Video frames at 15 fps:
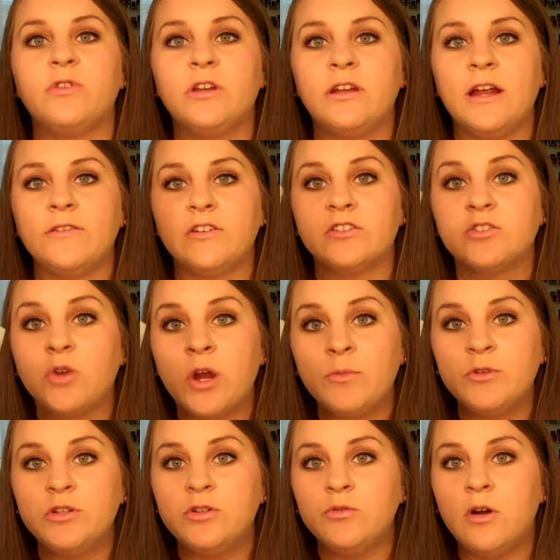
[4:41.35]
You didn't have to
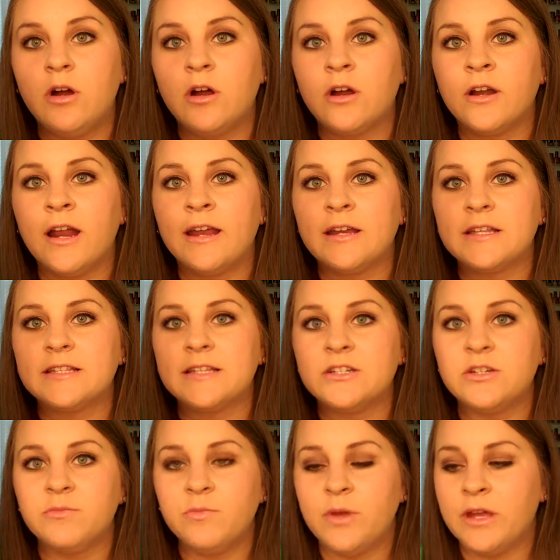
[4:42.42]
scrub too hard, and it's
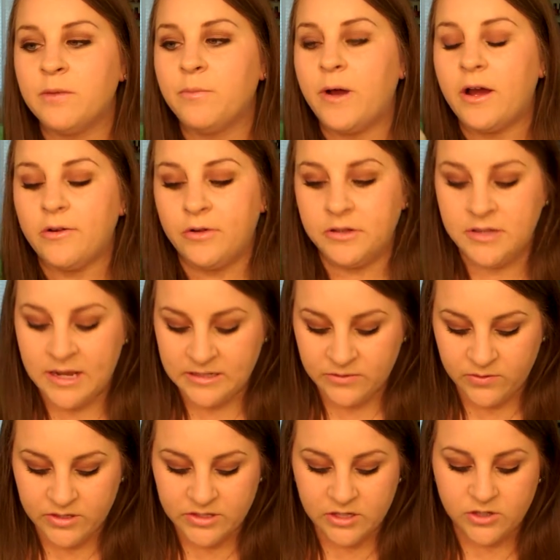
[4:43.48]
such a big bottle. It lasts
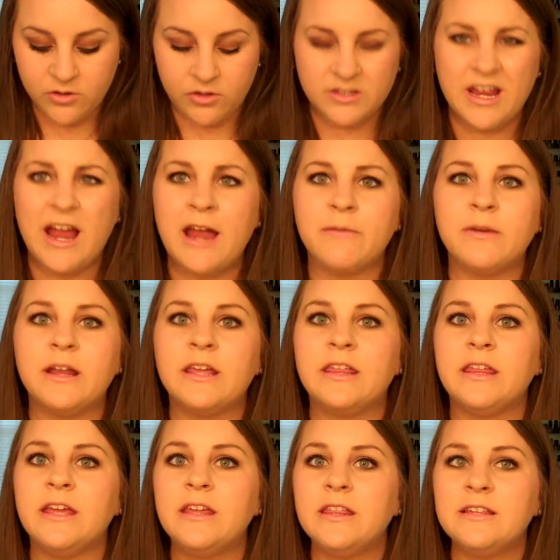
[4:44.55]
for such a long time, and I
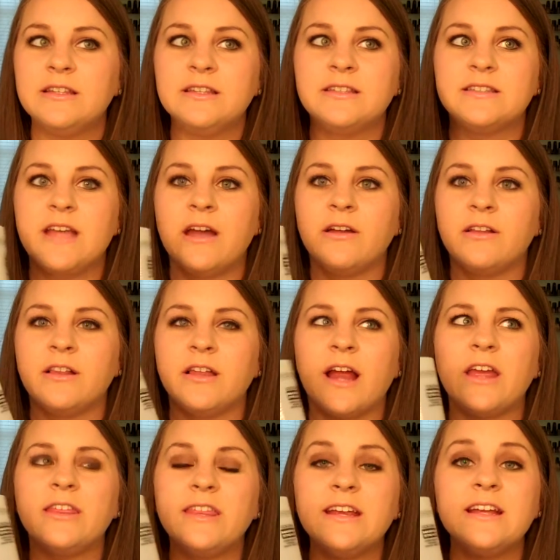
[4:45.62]
think this is, like,
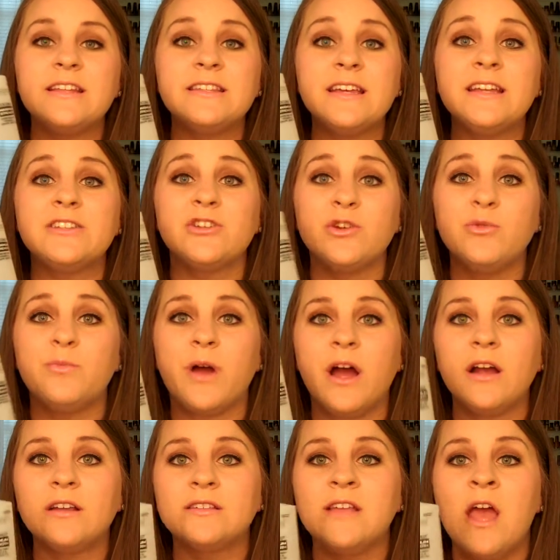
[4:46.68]
I think it's like two
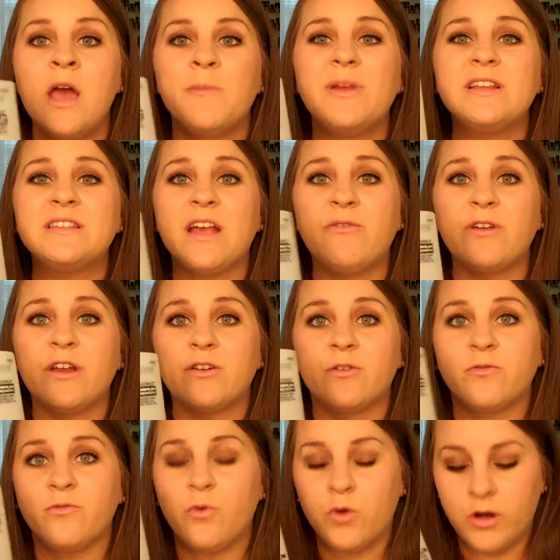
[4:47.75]
bucks, but it's definitely under
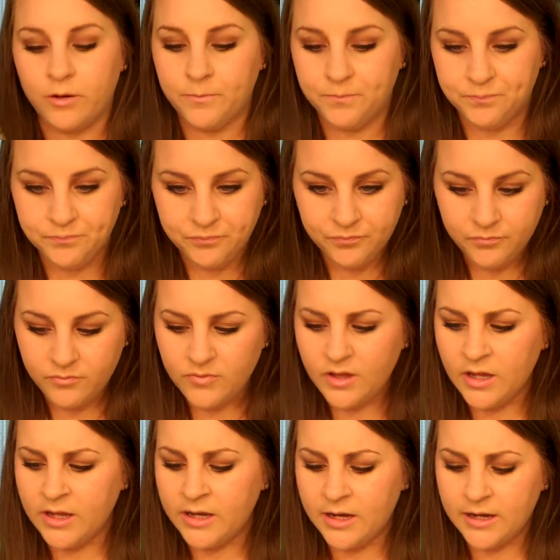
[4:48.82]
four.
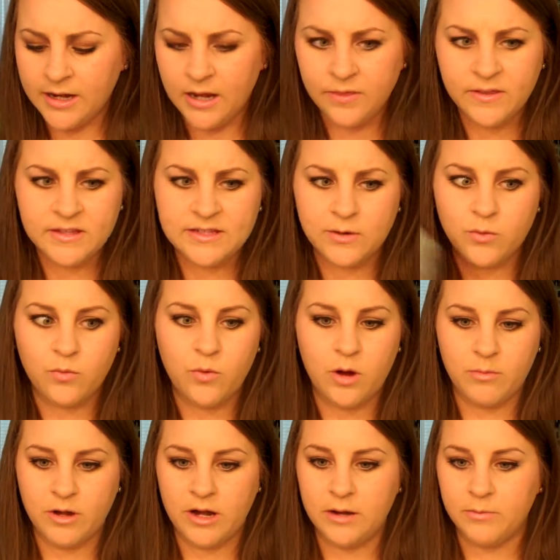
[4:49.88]
And I got this at
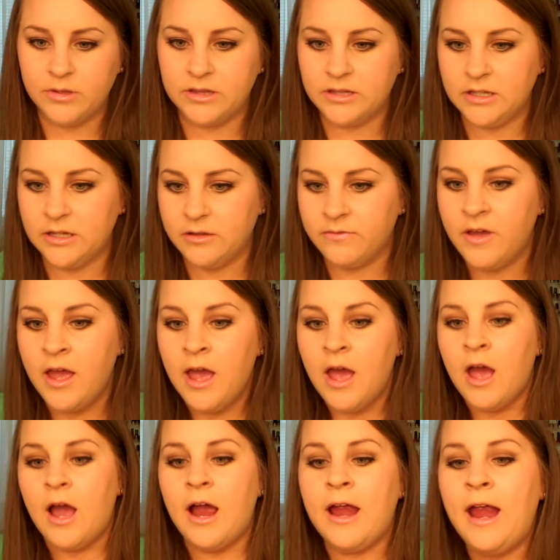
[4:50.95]
Walmart, I believe.
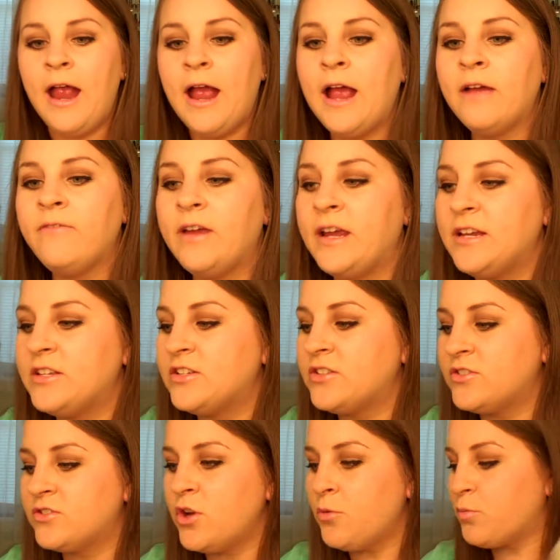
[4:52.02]
I have a
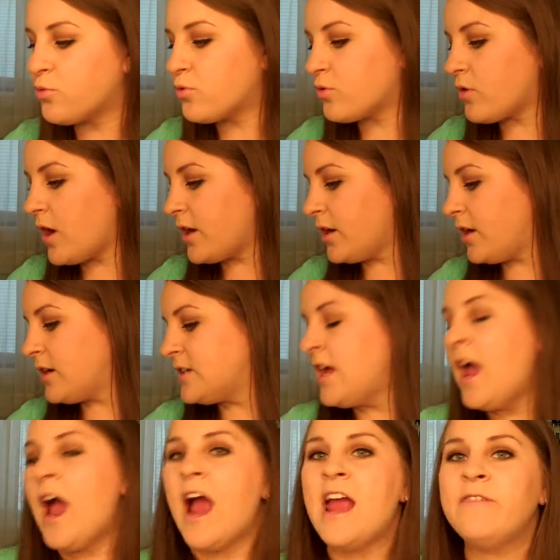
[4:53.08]
soap product.
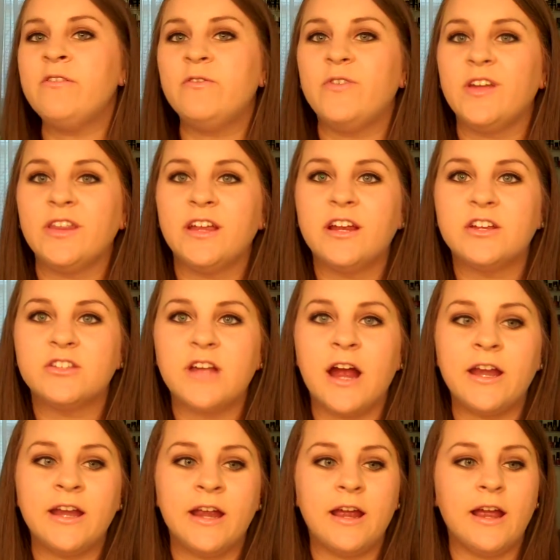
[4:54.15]
I have a feeling because
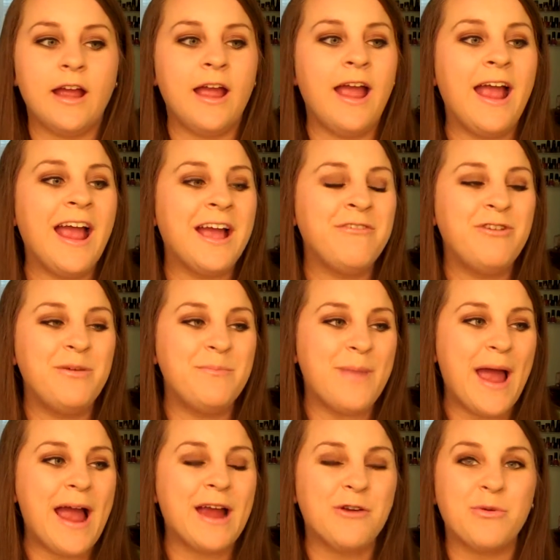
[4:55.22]
I have a
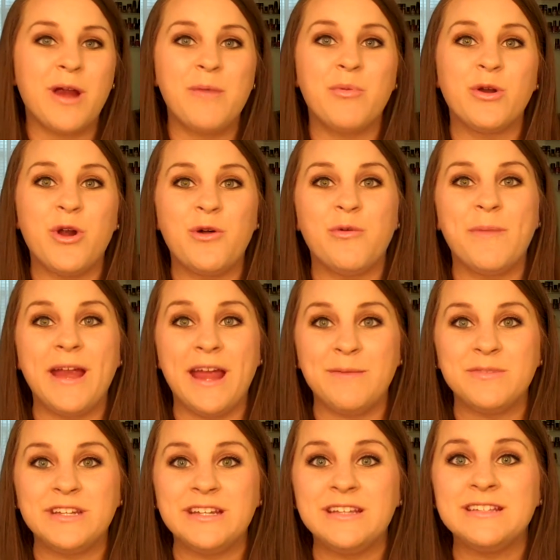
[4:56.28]
bag where I put all my
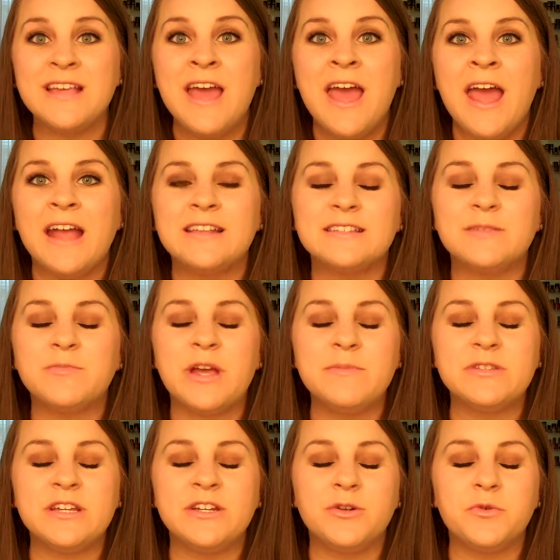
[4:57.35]
empties and
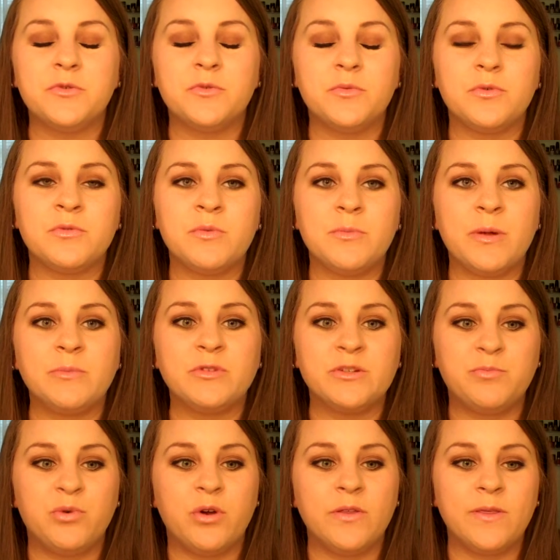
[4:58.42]
sometimes I don't remember to
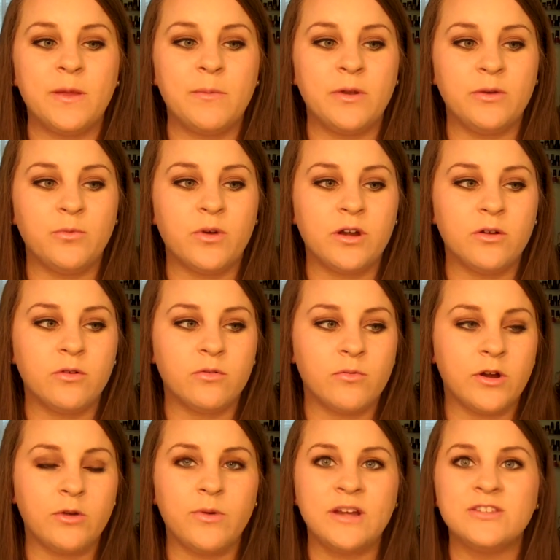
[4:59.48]
put them in right,
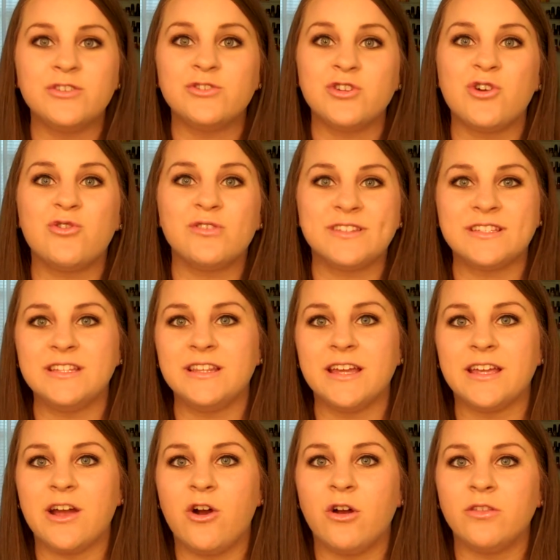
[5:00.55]
right away so Joe will see
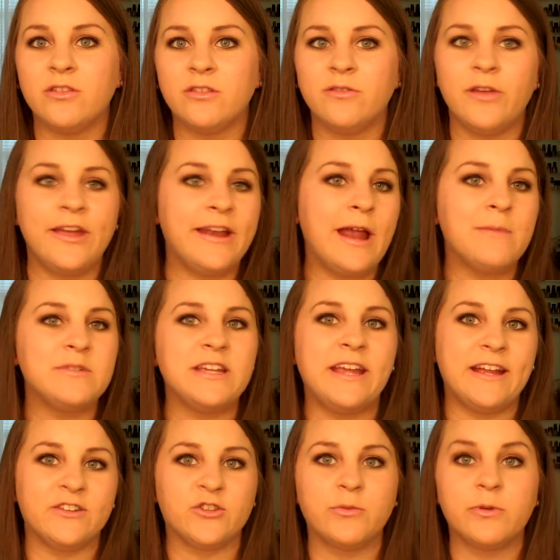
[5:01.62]
like an empty
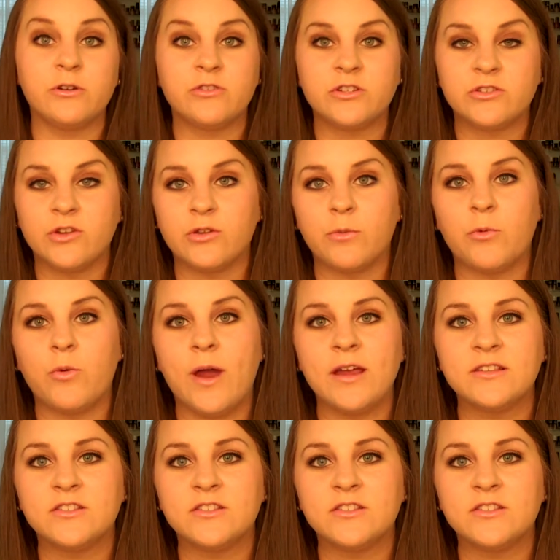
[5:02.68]
hand soap and he'll just throw them away.